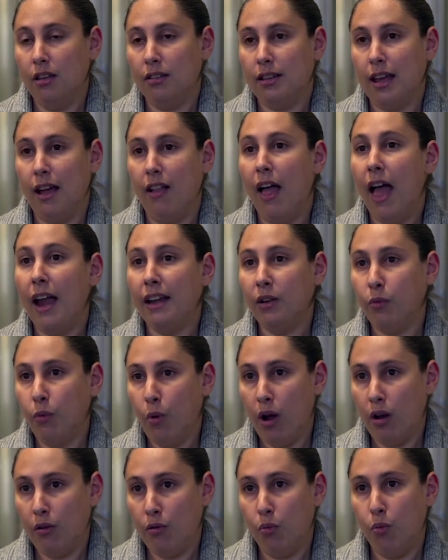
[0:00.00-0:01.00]
tell
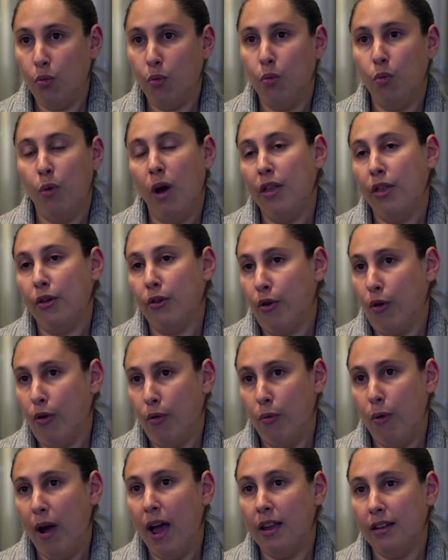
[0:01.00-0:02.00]
anyone whether
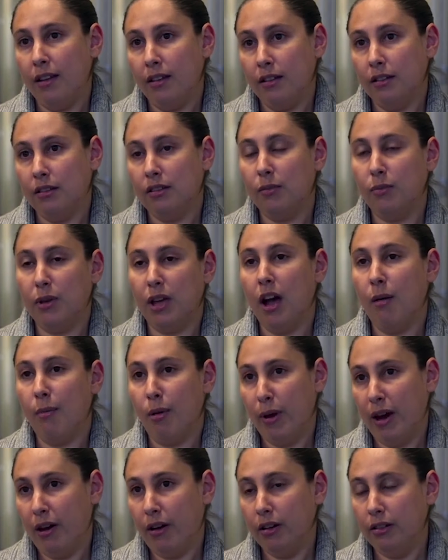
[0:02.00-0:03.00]
or when to become
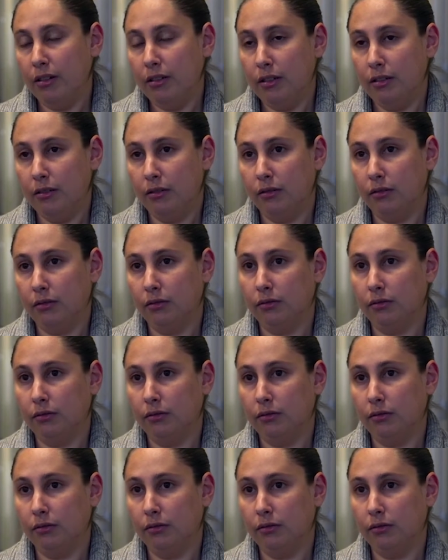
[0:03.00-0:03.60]
a parent.